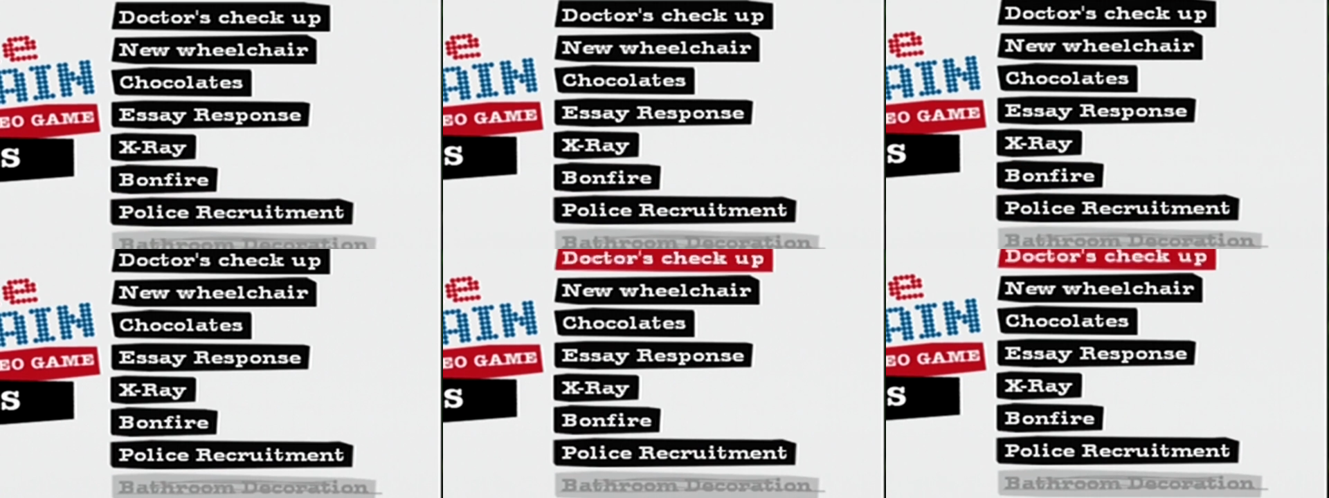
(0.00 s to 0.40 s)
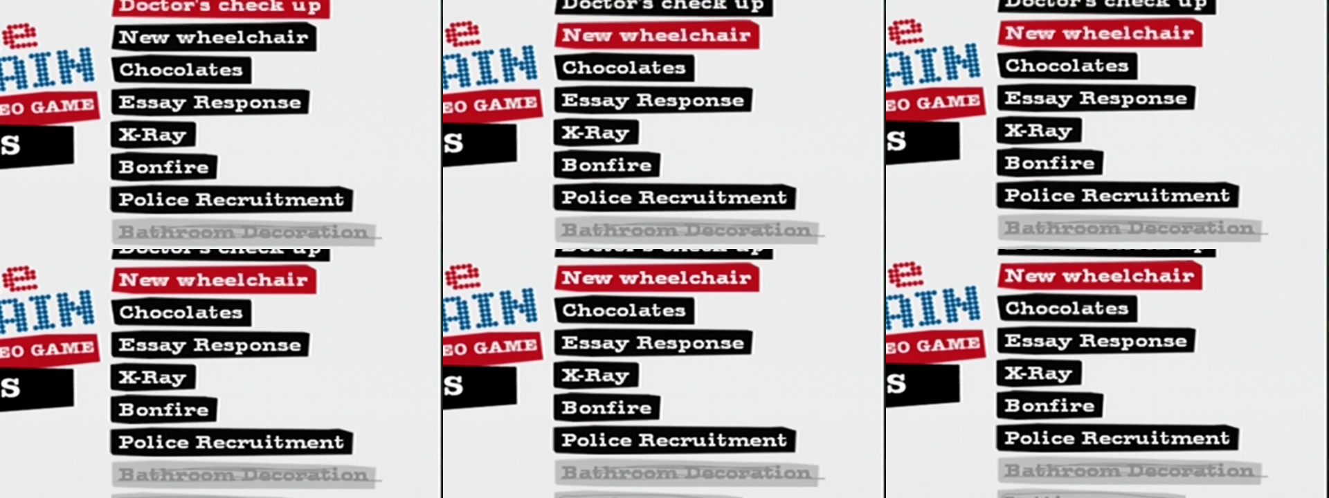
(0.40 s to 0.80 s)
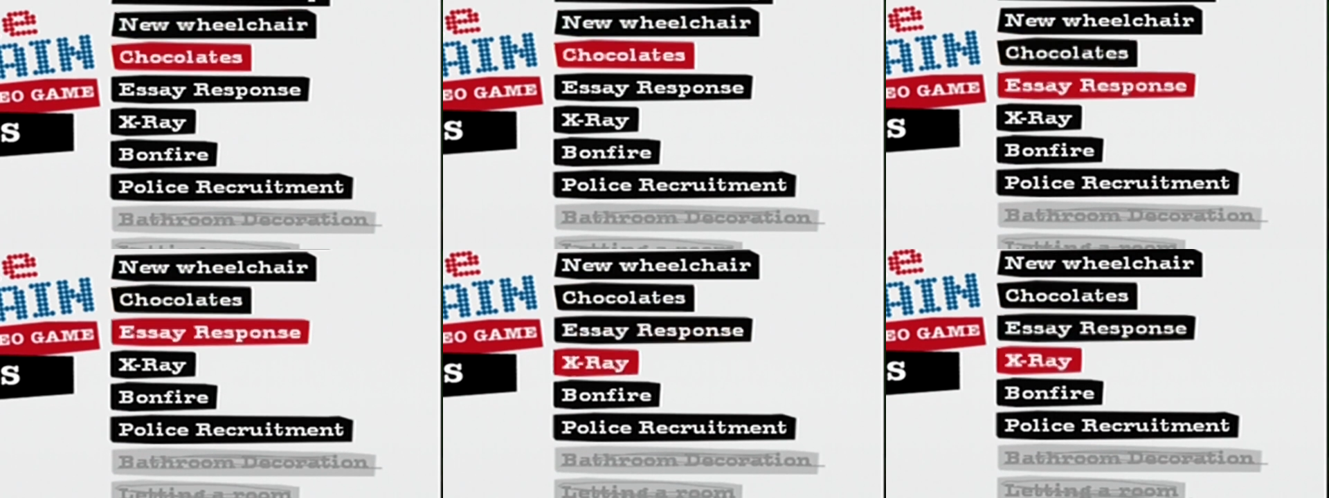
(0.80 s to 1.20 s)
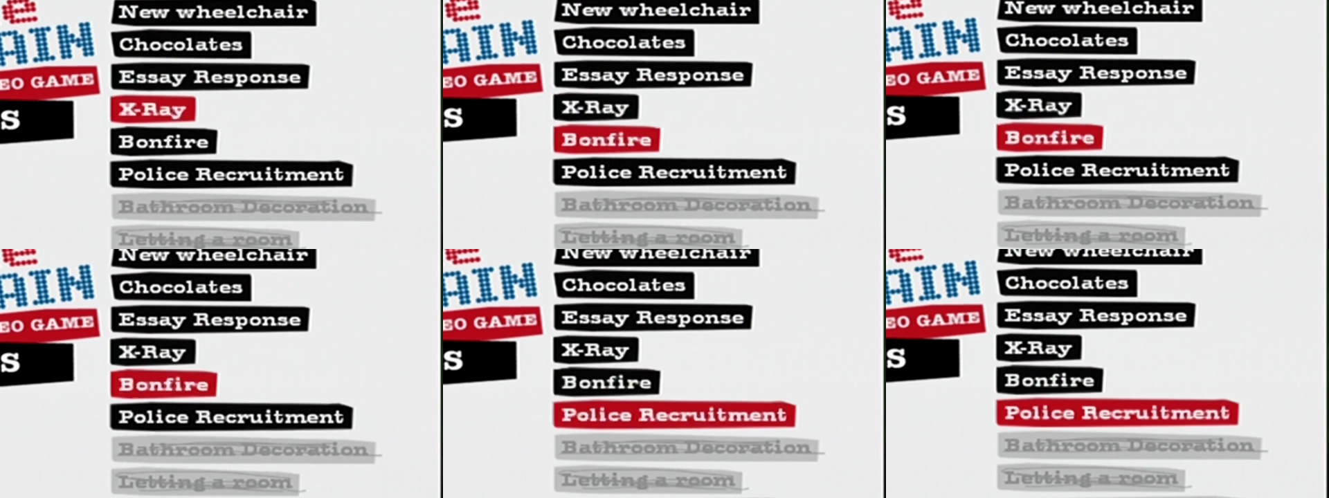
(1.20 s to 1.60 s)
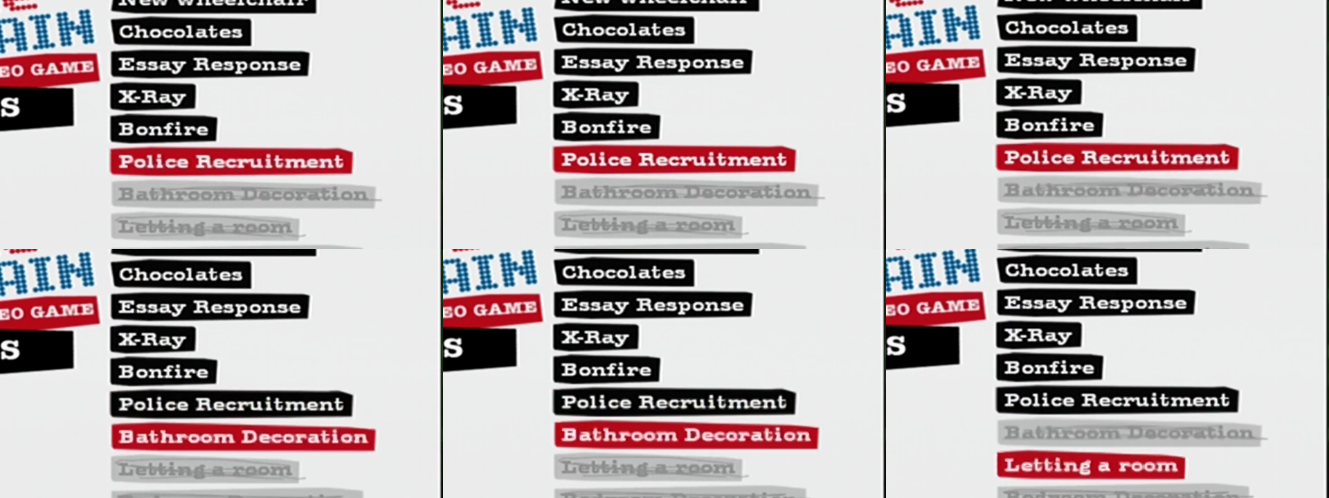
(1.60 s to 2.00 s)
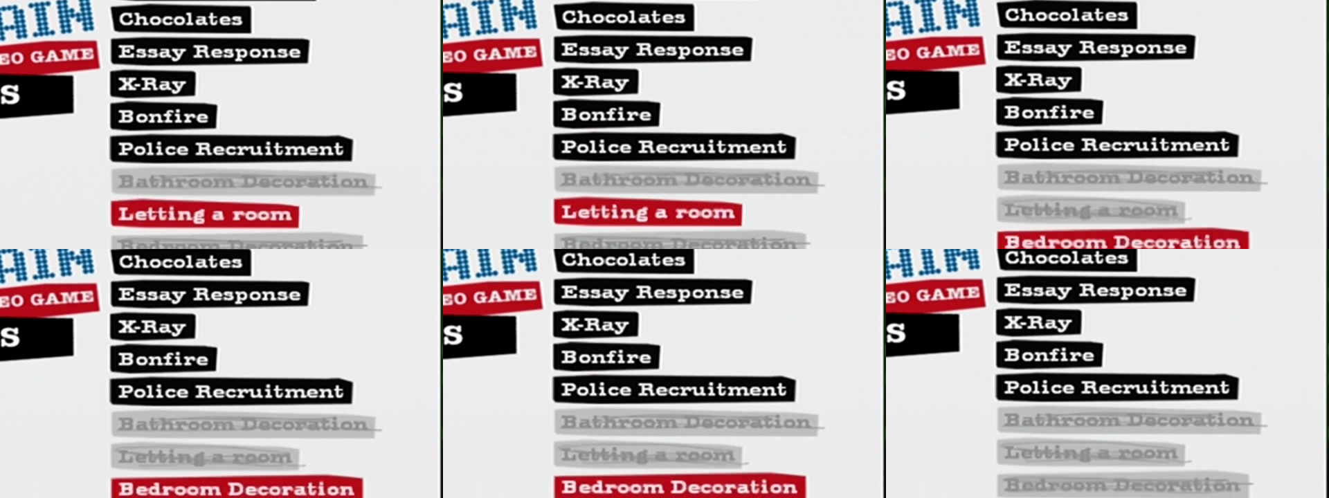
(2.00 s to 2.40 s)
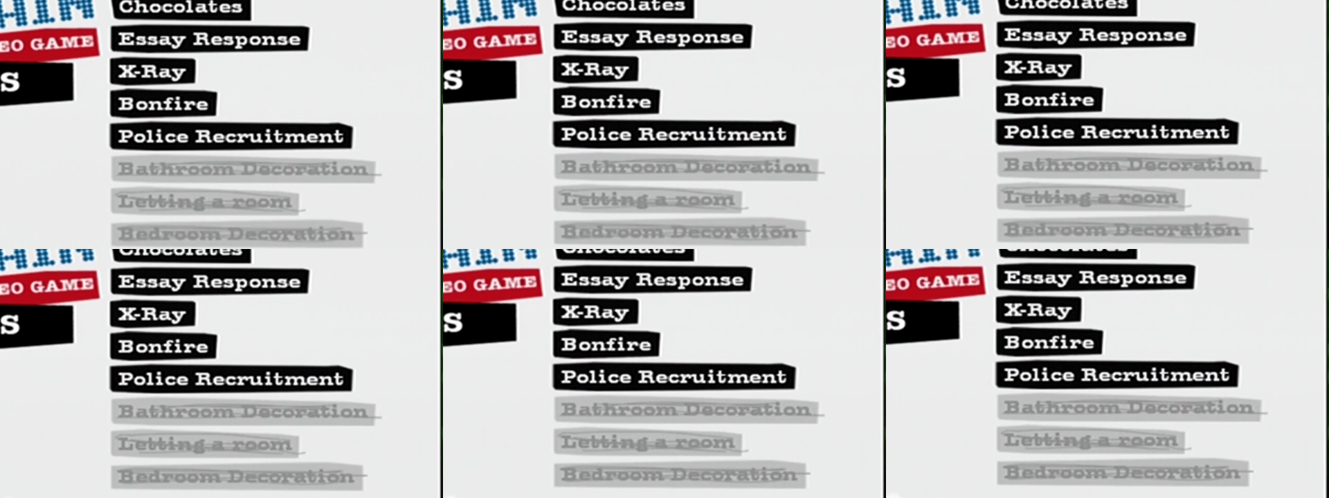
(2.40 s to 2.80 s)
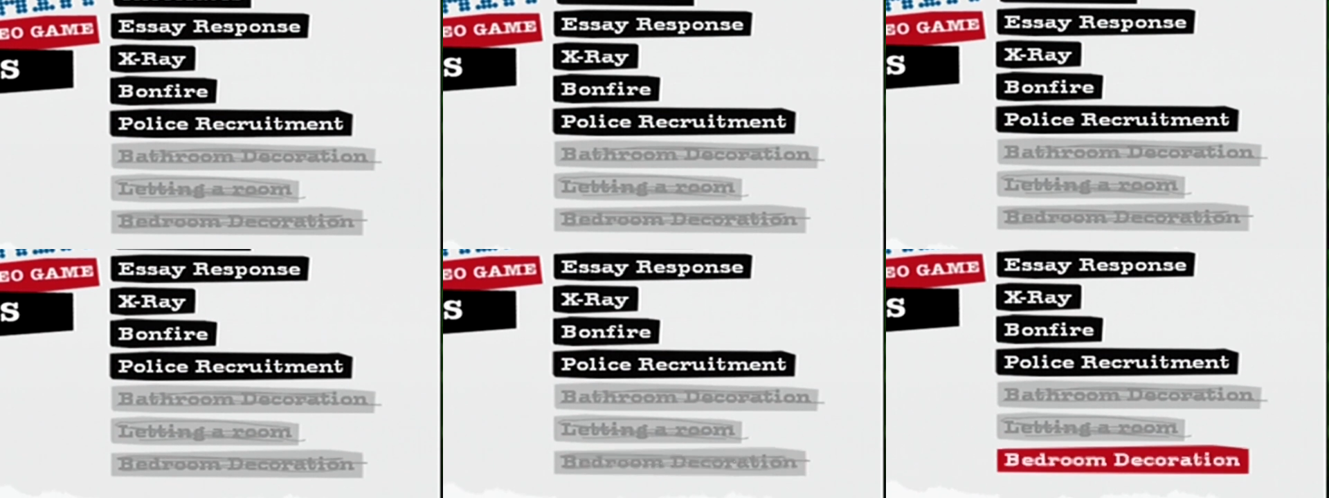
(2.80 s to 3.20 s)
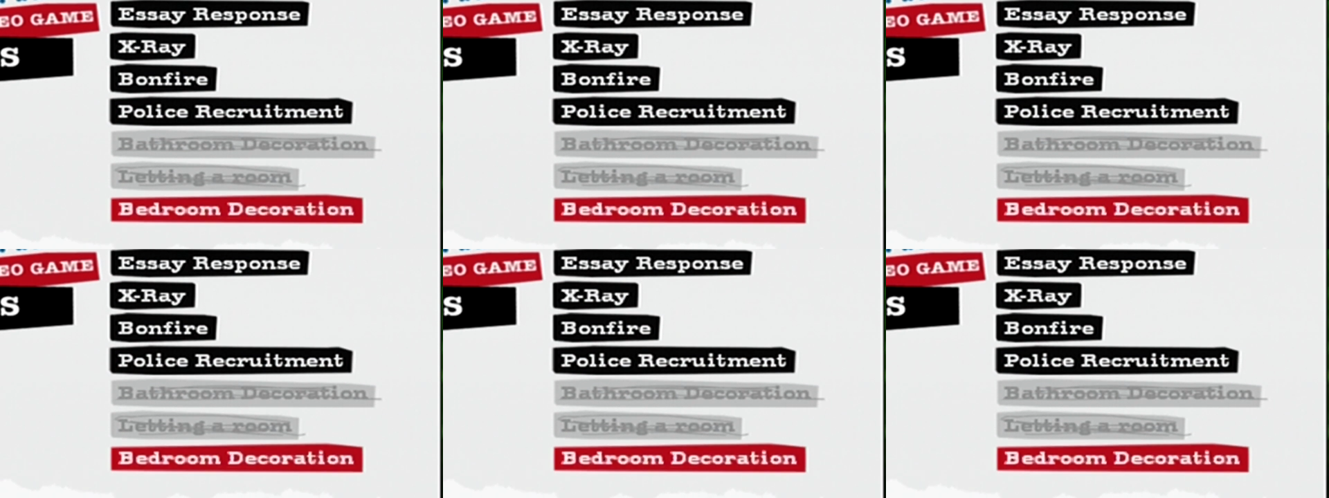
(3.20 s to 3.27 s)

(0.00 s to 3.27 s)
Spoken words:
[unreadable: no face in view]